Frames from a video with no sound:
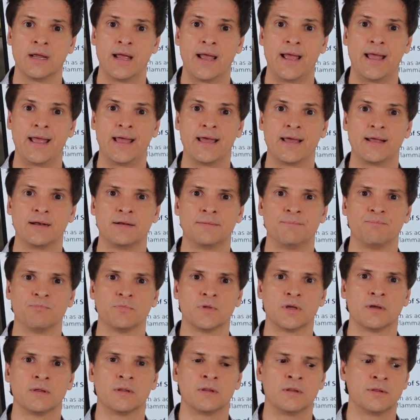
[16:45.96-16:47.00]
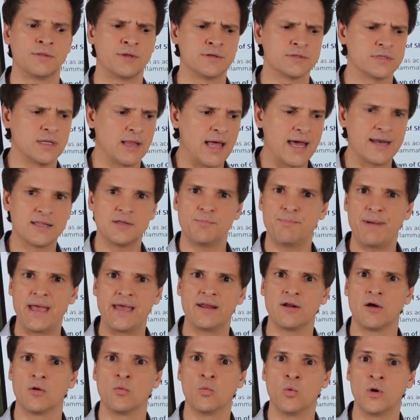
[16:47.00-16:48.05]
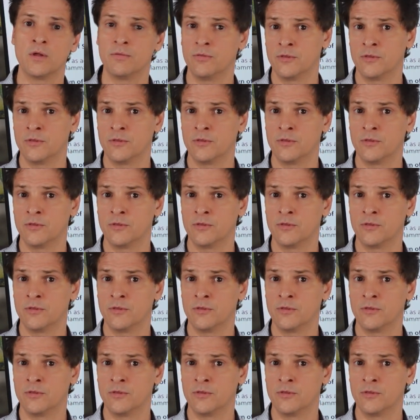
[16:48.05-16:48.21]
And there's a lot of debate on